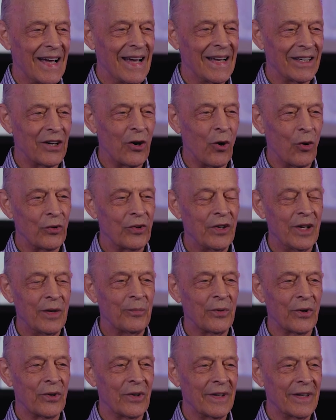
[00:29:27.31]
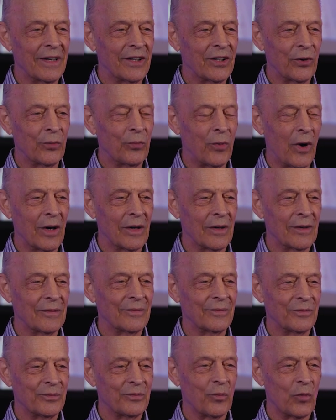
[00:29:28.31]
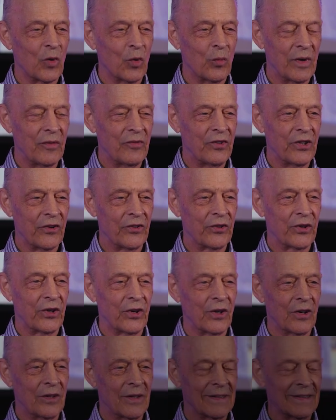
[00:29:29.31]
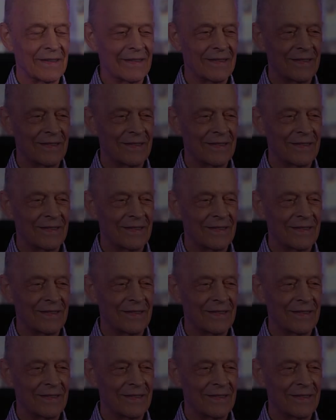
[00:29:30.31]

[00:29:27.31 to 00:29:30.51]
and go deeper into what we've just heard.